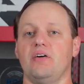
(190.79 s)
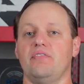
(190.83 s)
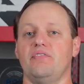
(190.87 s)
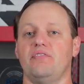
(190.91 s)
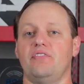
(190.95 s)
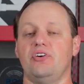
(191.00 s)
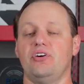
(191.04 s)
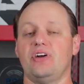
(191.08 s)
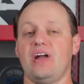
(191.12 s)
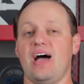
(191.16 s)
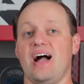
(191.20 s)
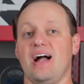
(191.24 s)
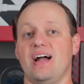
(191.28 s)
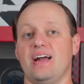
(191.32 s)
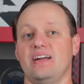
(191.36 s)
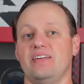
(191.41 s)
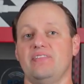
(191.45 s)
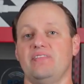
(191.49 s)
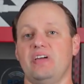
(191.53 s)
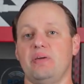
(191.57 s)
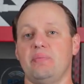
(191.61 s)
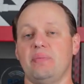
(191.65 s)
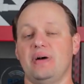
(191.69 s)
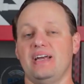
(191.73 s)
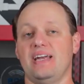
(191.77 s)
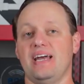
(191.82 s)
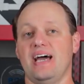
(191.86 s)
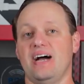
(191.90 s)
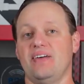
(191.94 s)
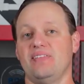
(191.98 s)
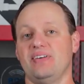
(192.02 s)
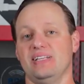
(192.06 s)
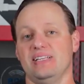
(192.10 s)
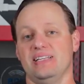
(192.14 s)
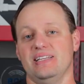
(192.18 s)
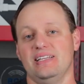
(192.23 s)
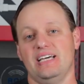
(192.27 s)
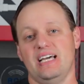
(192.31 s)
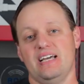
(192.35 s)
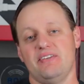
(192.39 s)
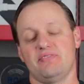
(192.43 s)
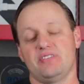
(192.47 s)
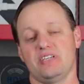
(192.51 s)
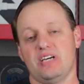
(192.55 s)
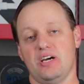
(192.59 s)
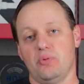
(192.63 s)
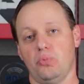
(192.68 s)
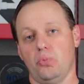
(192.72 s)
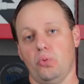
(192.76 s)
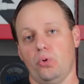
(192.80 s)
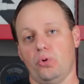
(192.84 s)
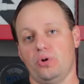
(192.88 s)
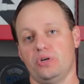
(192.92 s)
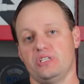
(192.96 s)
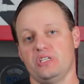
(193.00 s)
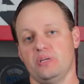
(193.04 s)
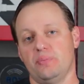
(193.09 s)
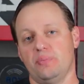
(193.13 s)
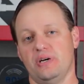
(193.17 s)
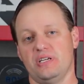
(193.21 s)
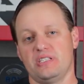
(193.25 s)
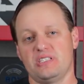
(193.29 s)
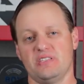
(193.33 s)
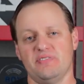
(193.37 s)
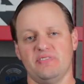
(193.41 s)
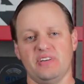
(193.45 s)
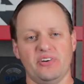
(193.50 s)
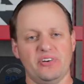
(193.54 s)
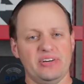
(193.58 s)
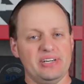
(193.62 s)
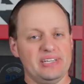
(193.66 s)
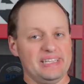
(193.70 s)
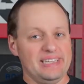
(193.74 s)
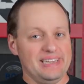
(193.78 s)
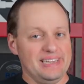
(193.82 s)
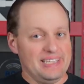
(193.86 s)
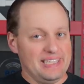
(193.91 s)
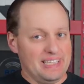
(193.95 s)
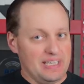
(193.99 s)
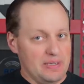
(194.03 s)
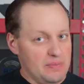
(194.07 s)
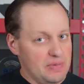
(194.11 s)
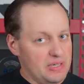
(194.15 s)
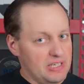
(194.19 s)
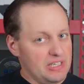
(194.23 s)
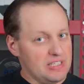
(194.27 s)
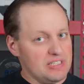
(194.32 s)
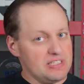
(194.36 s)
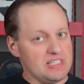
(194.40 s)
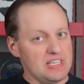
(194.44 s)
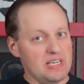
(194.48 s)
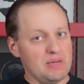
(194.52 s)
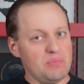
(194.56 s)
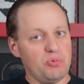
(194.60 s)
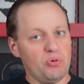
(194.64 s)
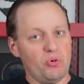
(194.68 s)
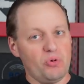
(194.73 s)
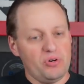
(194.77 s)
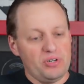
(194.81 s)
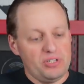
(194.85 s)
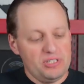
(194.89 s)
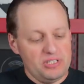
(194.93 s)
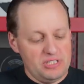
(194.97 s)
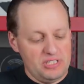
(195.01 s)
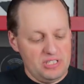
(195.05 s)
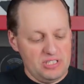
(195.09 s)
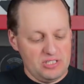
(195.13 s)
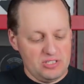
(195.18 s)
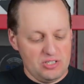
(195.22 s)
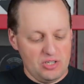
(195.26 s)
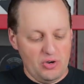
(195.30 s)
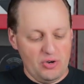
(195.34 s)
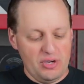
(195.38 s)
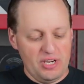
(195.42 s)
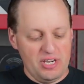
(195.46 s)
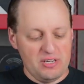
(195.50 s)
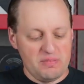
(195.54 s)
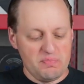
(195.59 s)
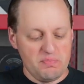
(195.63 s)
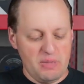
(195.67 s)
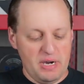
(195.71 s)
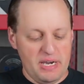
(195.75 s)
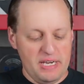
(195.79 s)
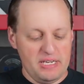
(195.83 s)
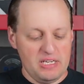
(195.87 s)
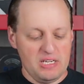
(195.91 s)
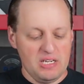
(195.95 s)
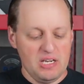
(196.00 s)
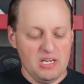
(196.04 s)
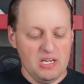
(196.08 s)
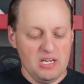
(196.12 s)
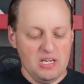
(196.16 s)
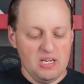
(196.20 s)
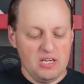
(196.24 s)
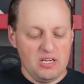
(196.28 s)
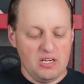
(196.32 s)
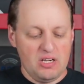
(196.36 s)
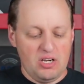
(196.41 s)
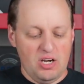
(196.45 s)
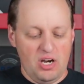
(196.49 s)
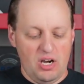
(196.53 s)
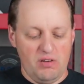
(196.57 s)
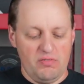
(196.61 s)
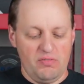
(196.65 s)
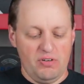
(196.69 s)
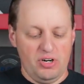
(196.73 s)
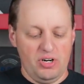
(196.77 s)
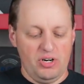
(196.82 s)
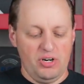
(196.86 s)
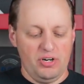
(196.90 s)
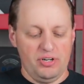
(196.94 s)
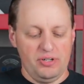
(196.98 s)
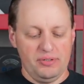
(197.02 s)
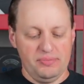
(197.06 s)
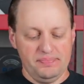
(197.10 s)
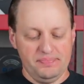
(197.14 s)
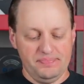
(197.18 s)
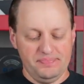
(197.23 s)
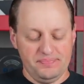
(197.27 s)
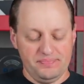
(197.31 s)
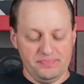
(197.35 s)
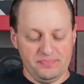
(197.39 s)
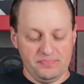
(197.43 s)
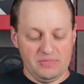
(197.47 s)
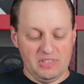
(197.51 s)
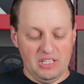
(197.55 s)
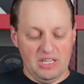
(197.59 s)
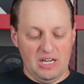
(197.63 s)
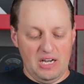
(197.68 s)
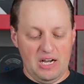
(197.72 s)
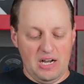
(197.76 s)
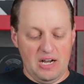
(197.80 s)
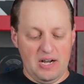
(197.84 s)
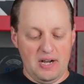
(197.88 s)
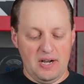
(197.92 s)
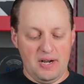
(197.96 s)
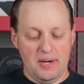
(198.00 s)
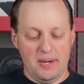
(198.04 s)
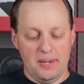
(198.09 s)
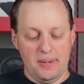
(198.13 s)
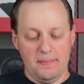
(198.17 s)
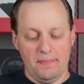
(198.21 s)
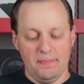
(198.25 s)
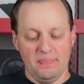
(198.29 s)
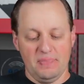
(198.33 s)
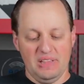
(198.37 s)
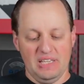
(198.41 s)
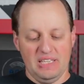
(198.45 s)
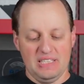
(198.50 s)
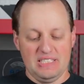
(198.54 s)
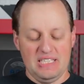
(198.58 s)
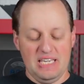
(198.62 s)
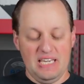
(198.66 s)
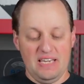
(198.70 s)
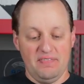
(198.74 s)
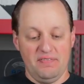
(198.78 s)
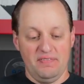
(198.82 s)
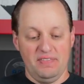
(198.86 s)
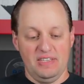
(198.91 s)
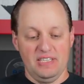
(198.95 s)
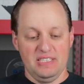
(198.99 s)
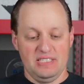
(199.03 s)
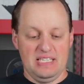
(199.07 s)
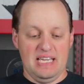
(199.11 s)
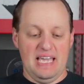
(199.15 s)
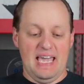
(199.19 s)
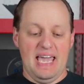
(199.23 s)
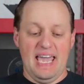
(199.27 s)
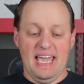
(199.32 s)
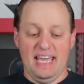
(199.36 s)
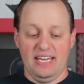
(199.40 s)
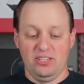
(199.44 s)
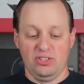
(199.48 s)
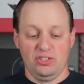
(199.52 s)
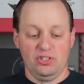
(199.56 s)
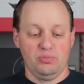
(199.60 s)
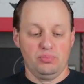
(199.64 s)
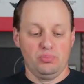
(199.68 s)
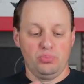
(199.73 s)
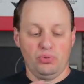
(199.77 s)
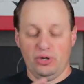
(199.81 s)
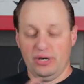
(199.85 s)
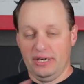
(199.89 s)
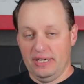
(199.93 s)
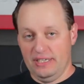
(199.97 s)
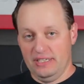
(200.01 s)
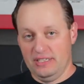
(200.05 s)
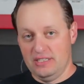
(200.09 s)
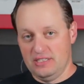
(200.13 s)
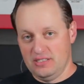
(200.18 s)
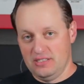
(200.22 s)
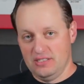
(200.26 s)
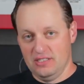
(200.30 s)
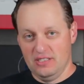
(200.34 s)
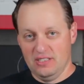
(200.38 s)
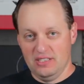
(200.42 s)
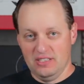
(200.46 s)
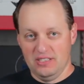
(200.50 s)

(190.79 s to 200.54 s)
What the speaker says: They might have a lifetime warranty, but it's a very limited type warranty, so it might cover, let's say, this handle breaks